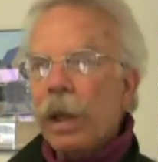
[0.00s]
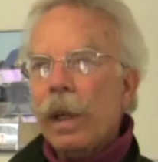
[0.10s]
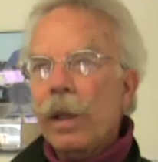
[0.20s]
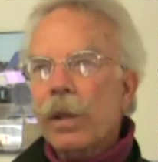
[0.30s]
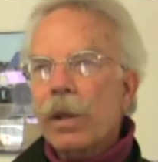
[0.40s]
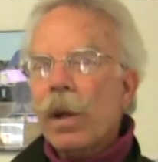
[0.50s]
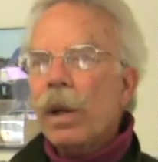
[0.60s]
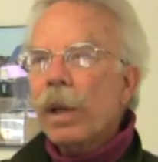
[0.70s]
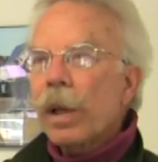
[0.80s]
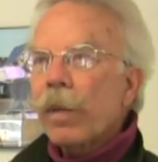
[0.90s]

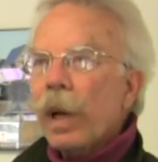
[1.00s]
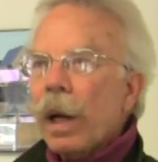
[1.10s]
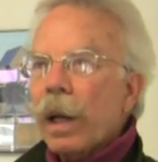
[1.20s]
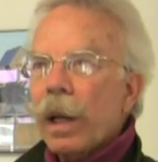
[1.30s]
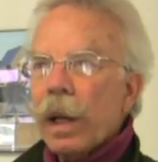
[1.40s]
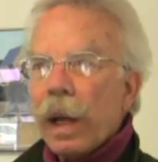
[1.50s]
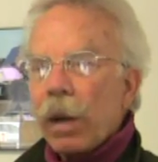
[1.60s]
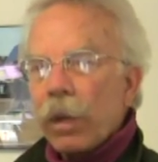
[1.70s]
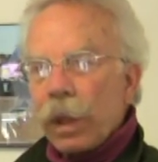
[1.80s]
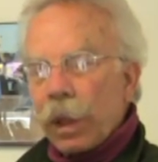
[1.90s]
installed on a rock
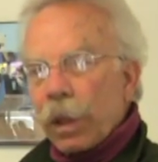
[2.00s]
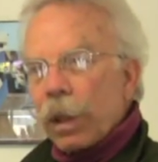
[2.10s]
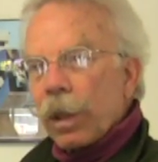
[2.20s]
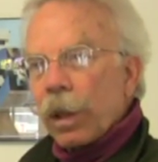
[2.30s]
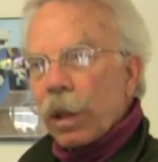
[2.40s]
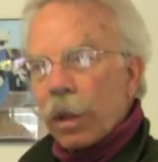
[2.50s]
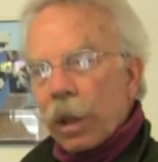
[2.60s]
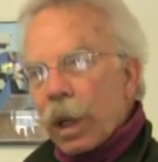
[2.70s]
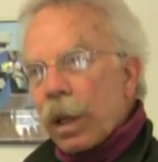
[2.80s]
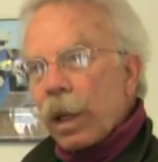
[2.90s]
out in
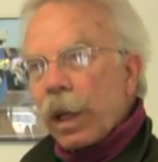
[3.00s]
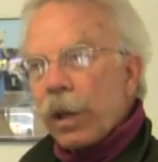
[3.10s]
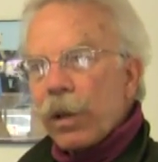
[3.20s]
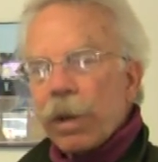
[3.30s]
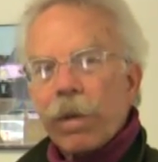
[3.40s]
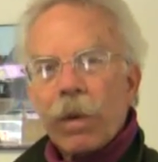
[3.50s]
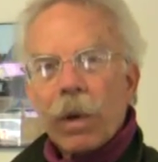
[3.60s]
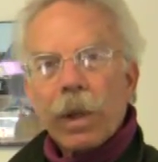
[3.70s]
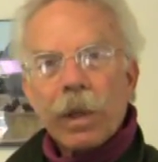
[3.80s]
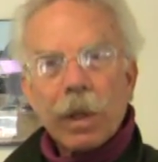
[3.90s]
kind of the edge of the
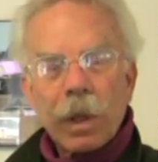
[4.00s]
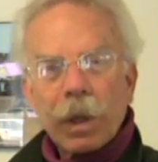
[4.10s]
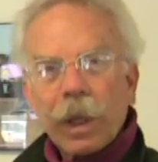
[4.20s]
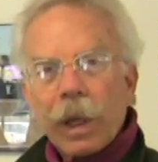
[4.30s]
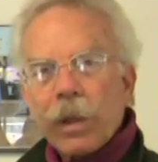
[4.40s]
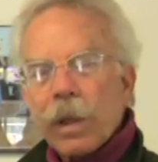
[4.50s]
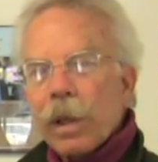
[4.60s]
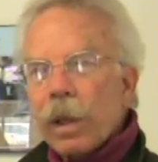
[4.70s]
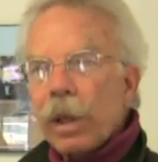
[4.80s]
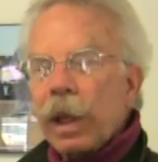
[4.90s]
forest, along the edge of
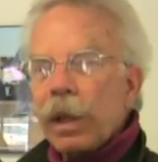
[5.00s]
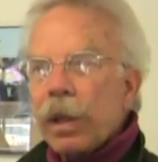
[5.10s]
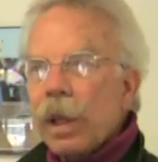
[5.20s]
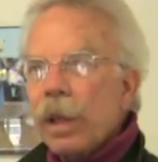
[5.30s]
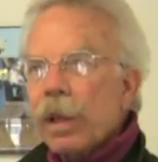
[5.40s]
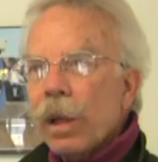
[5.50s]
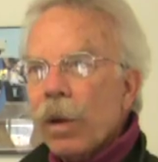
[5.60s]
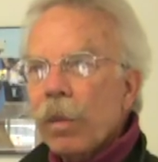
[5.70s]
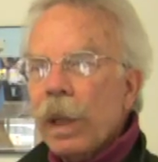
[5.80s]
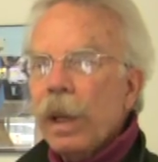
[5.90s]
the ski
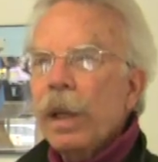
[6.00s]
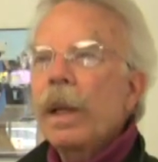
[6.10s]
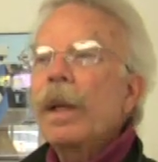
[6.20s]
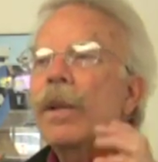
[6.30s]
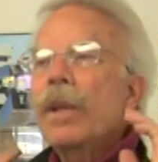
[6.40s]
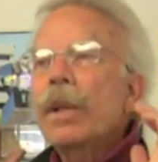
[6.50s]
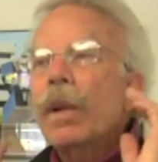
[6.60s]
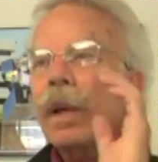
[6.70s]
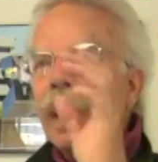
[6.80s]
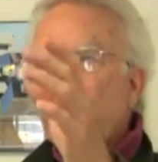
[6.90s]
slope. And she's
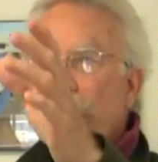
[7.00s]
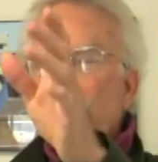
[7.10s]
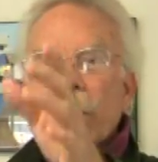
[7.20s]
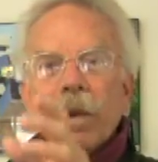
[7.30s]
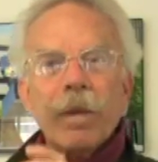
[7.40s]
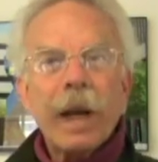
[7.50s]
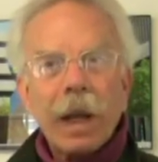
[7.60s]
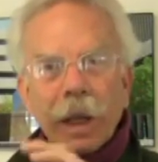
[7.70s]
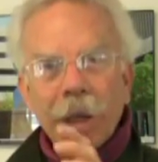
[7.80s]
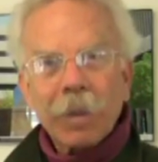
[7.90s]
looking out over the
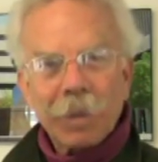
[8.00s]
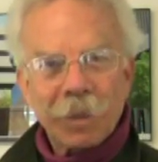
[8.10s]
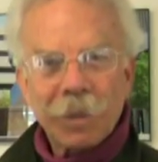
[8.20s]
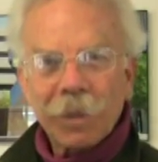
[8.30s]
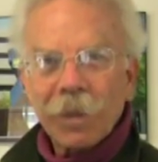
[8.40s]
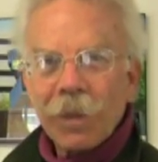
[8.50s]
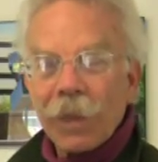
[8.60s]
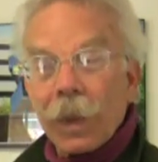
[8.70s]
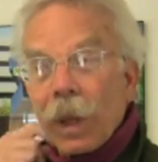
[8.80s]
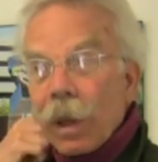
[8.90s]
valley,
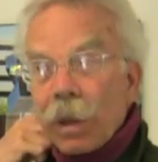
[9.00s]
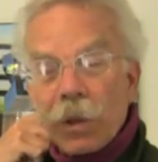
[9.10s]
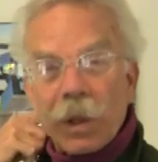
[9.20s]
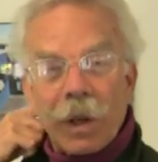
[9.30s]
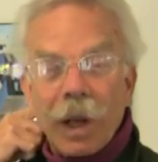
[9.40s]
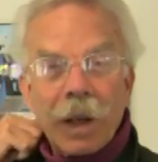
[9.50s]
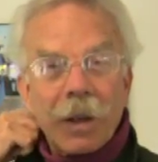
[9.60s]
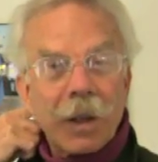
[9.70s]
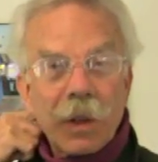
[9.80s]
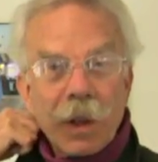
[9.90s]
just like
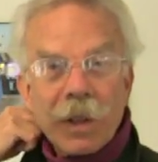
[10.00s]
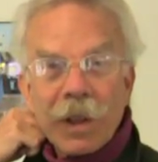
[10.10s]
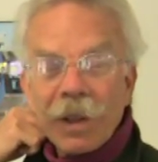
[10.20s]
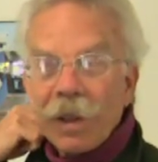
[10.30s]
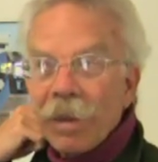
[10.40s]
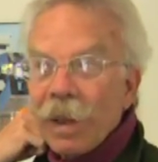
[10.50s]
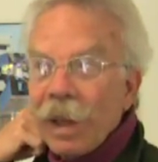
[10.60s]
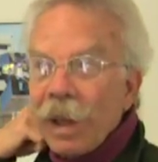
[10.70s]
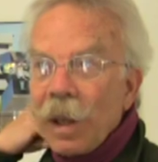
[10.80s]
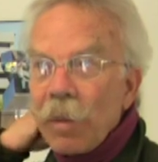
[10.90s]
an Etruscan
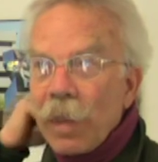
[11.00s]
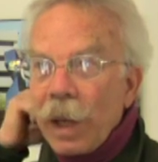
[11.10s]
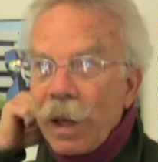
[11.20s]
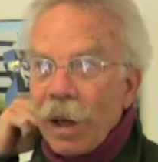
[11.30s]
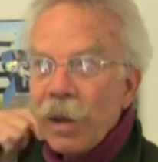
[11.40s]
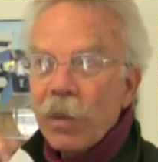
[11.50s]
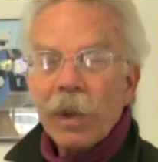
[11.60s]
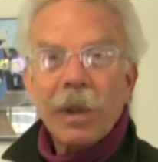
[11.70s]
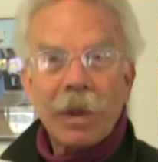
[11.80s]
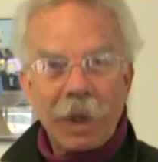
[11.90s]
Maynard
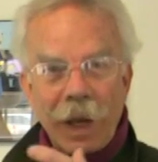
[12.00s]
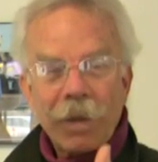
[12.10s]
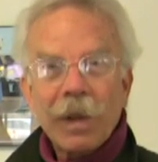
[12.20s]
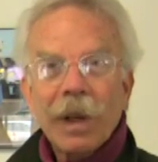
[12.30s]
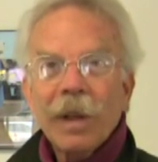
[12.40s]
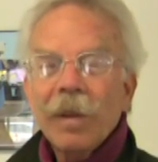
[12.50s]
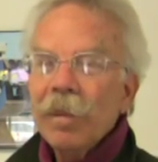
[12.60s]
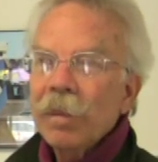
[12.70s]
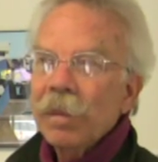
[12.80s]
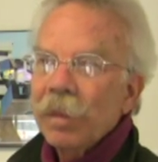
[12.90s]
would have done
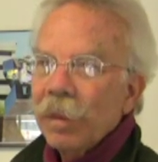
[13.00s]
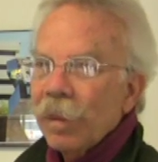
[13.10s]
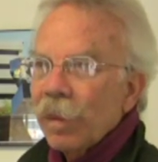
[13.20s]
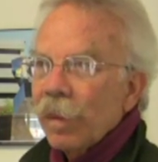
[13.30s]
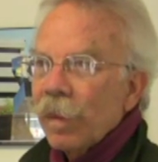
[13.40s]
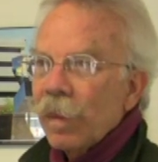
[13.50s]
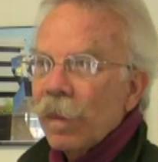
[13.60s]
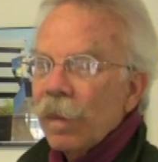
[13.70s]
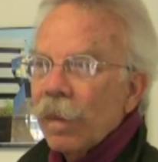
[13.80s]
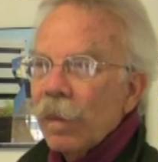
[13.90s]

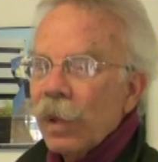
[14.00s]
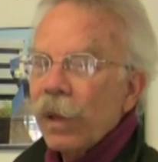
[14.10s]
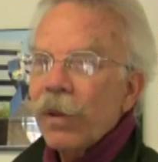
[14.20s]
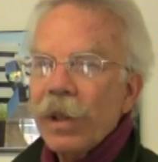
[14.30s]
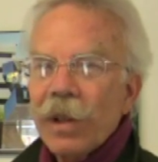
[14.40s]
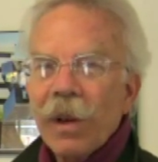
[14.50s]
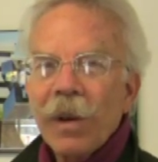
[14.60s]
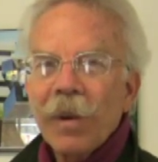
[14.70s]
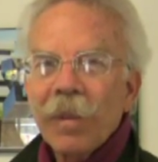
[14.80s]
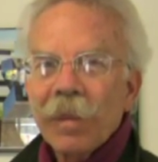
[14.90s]
centuries ago.